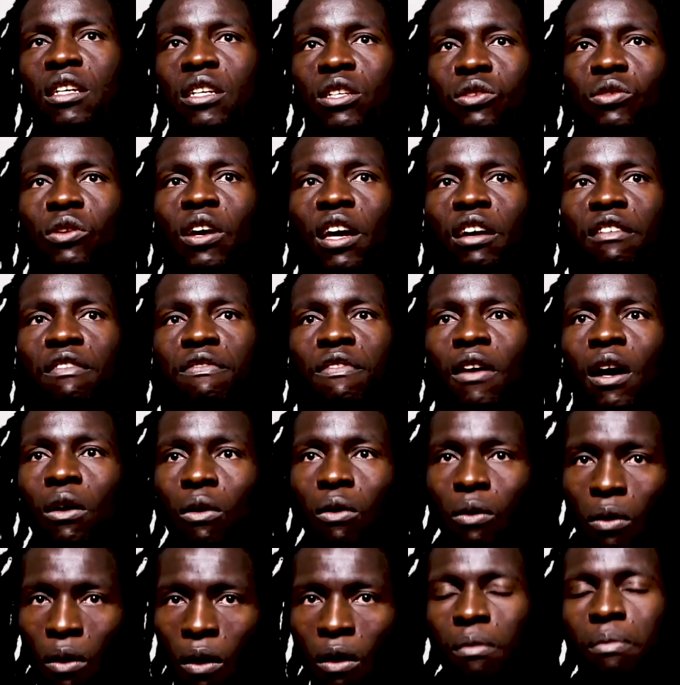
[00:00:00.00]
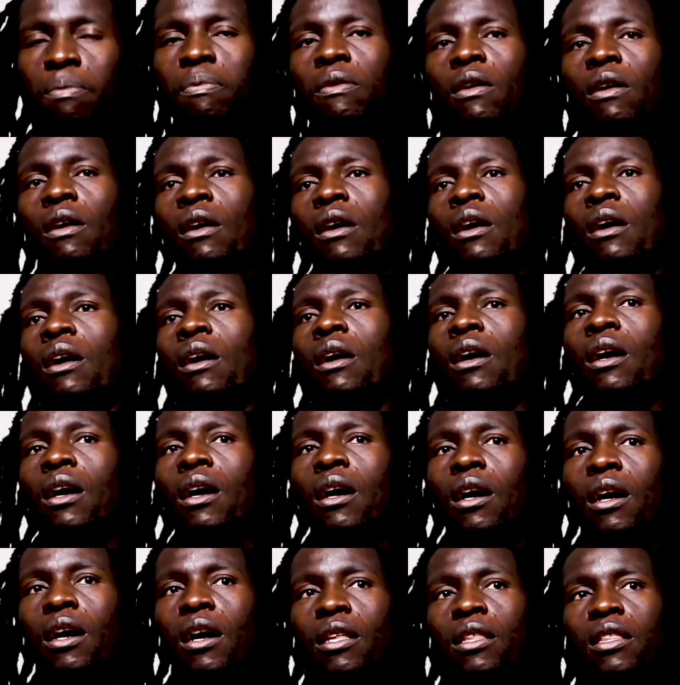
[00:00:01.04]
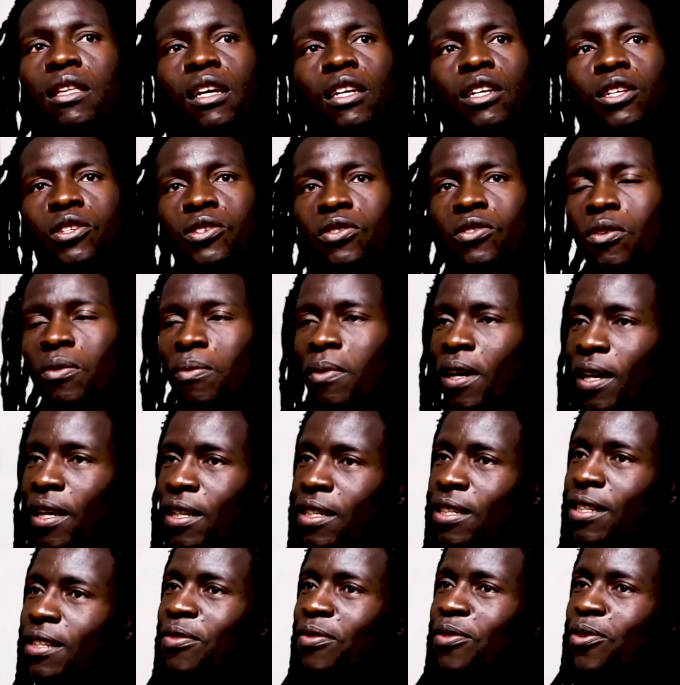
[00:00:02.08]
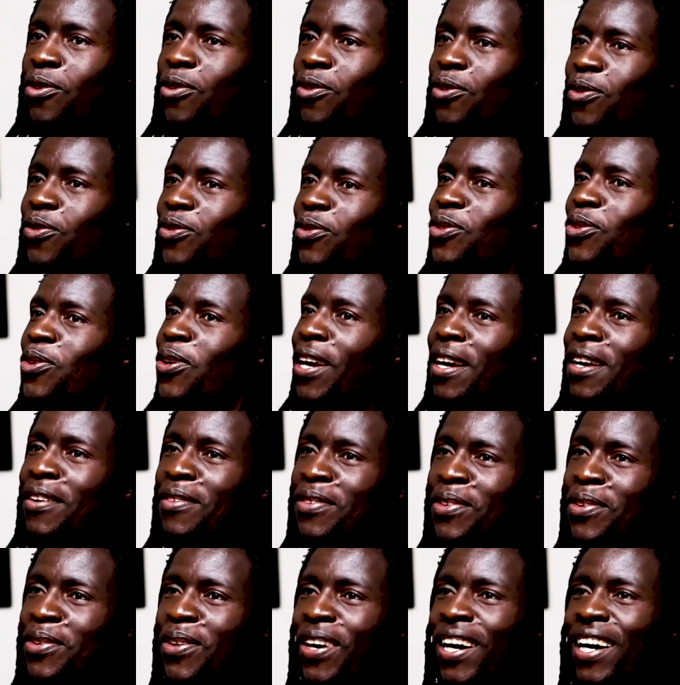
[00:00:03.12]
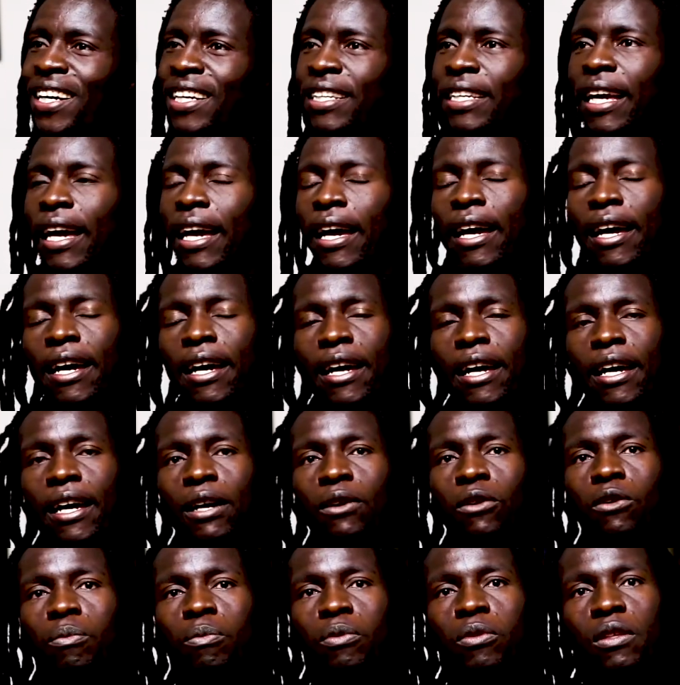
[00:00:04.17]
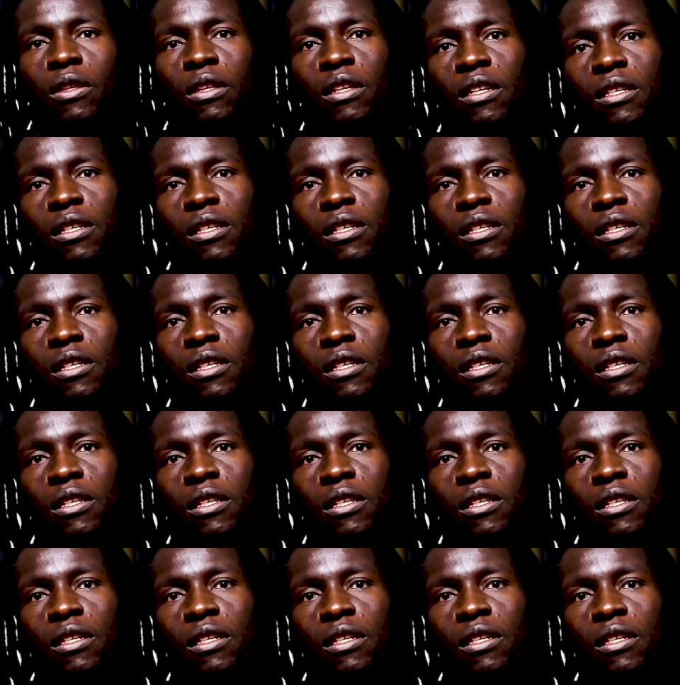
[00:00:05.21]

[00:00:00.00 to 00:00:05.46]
need to have hope. Uh, thank you so much for, to everyone uh, who put